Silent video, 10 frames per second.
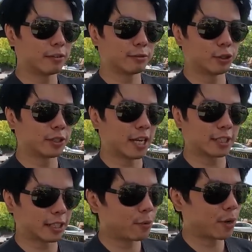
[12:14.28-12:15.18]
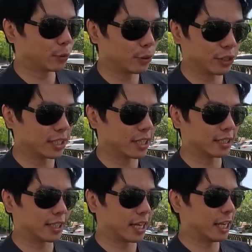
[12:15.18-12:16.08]
to kind of summarize what you said is
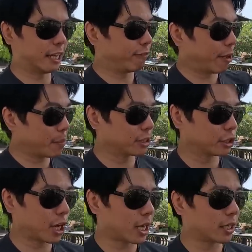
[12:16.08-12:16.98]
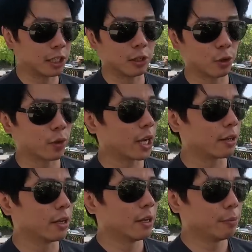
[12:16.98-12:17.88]
that if I miss a shot, that's okay.
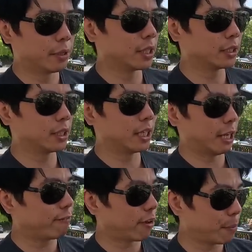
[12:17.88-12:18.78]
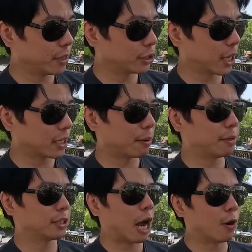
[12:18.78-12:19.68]
Yeah. Because if I miss a shot, that
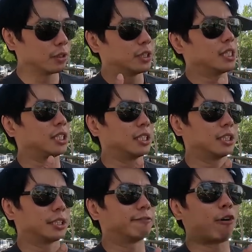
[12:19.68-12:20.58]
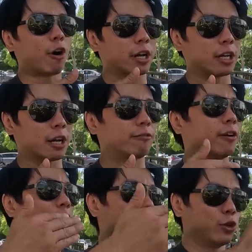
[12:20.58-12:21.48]
means our distance is far enough,
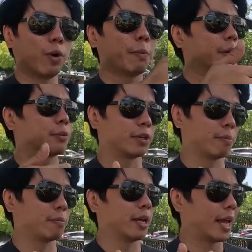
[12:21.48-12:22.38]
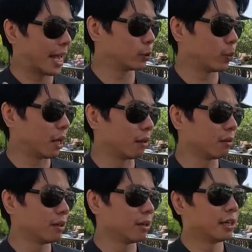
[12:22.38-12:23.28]
mm-hmm. you won't be able to hit me exactly. as well.
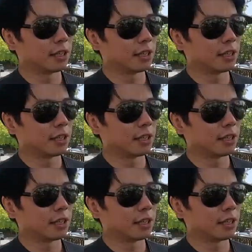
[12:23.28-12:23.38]
Exactly.